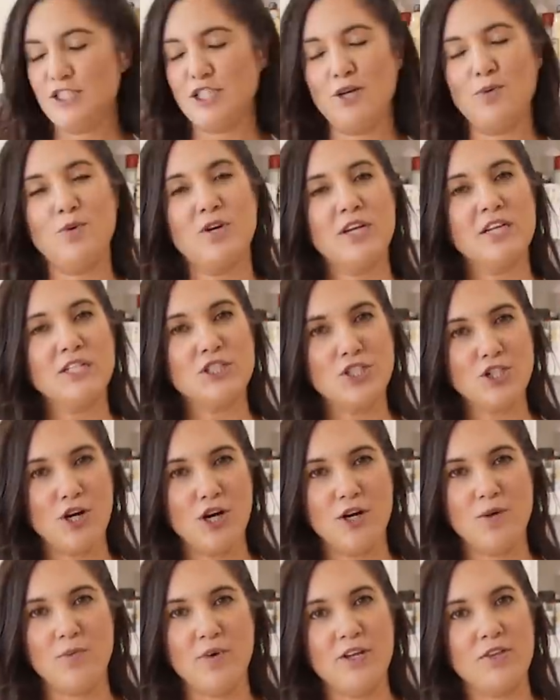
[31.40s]
So we're gonna
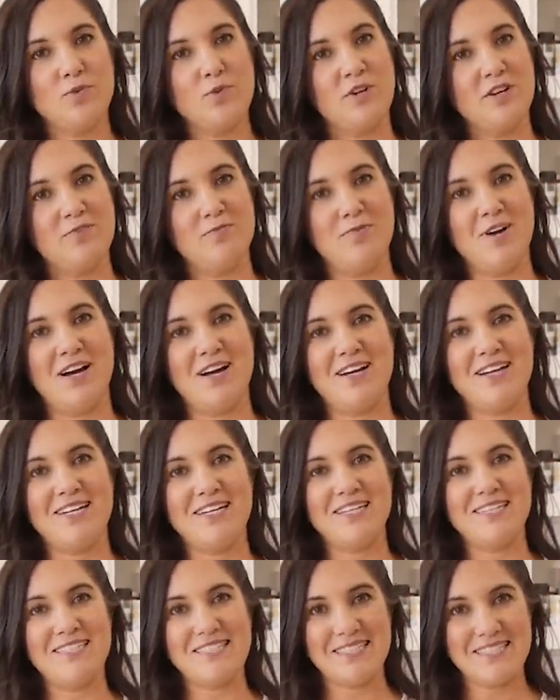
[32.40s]
start with one of
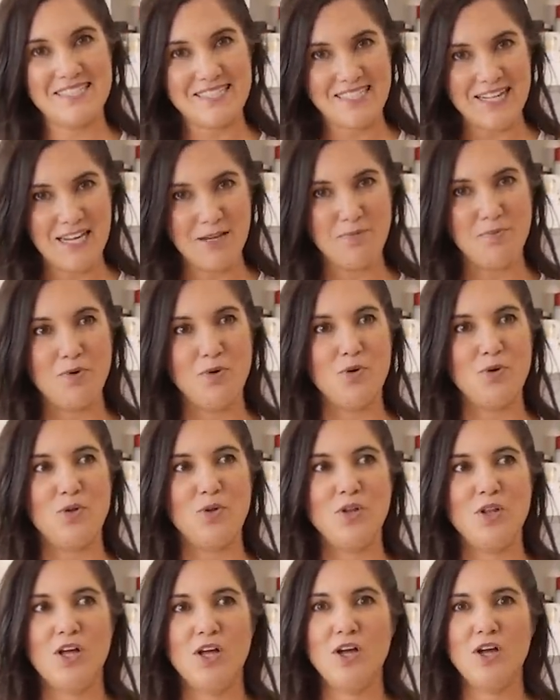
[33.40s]
my
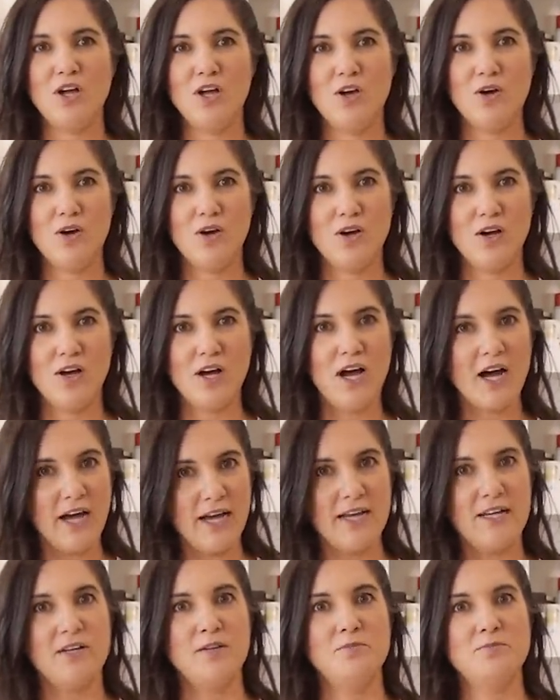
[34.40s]
staple
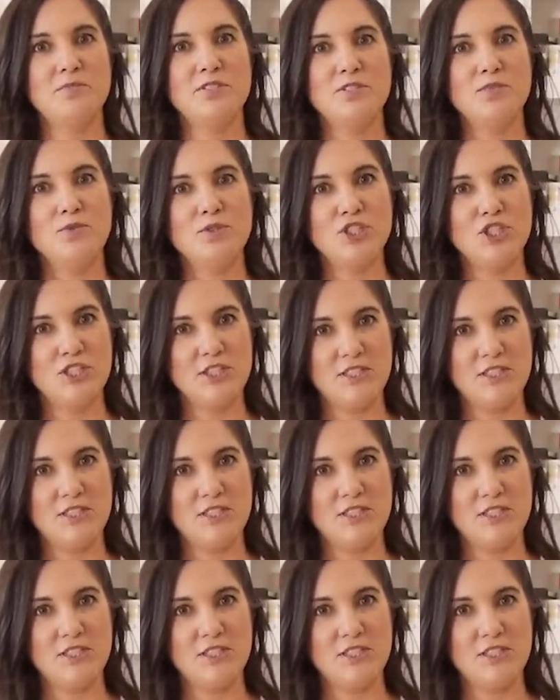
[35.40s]
items, which